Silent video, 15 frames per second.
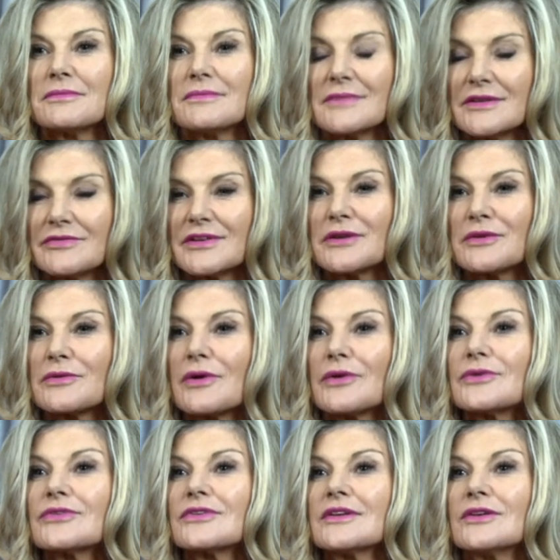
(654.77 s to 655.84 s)
if it
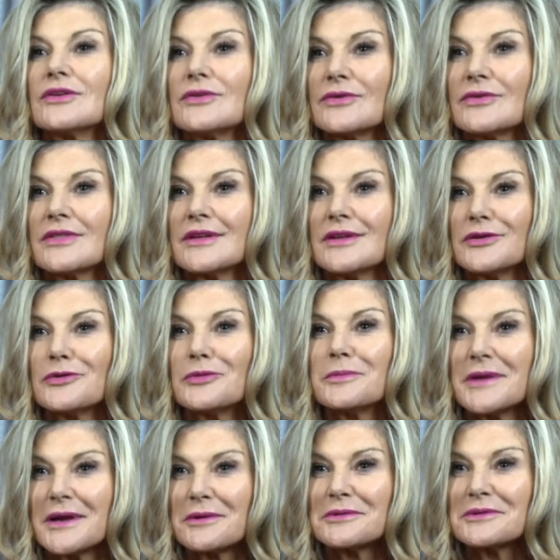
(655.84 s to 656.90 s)
grows in you, then you'll be
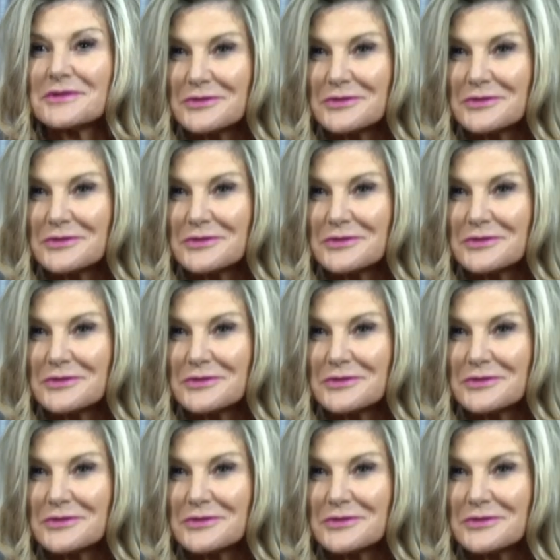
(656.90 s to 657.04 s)
able to